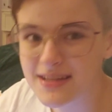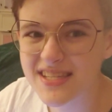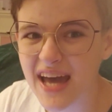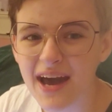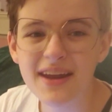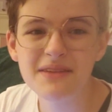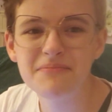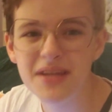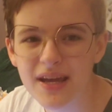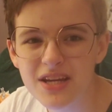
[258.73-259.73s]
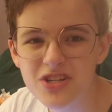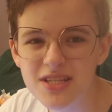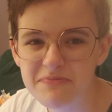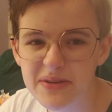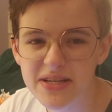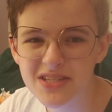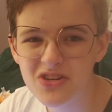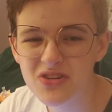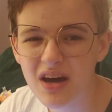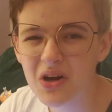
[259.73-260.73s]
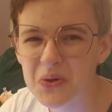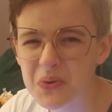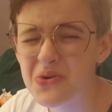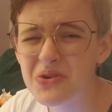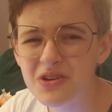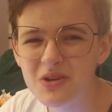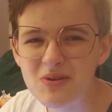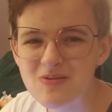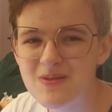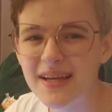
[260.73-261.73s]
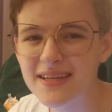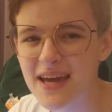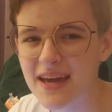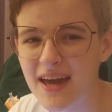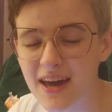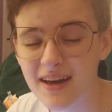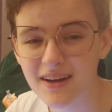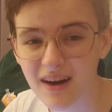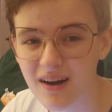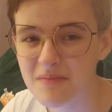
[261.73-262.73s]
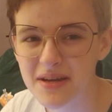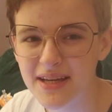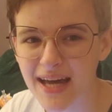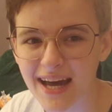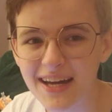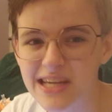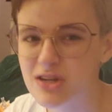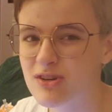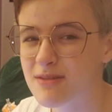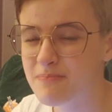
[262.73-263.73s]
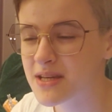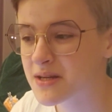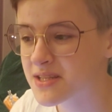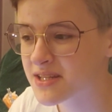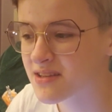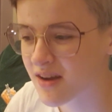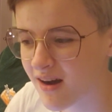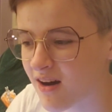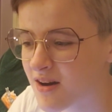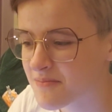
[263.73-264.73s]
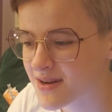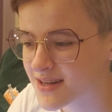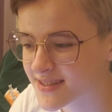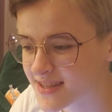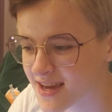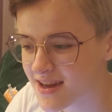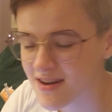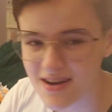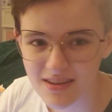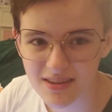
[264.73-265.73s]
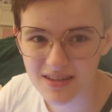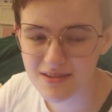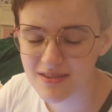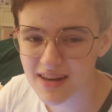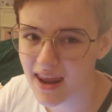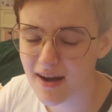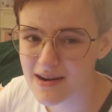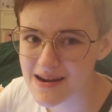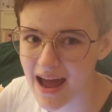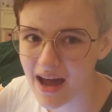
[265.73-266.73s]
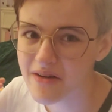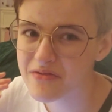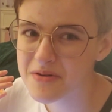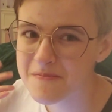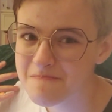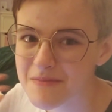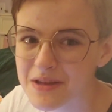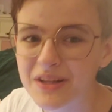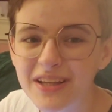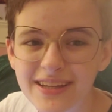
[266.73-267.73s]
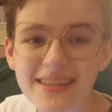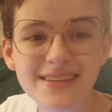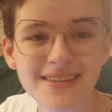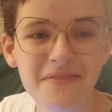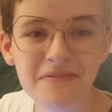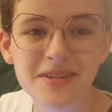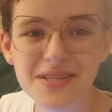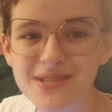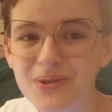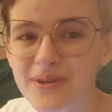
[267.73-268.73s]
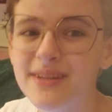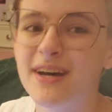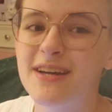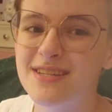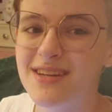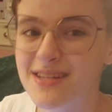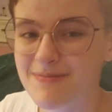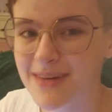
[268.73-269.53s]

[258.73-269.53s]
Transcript: these adaptations because they're not quote-unquote comic accurate, because comics have a million different storylines and a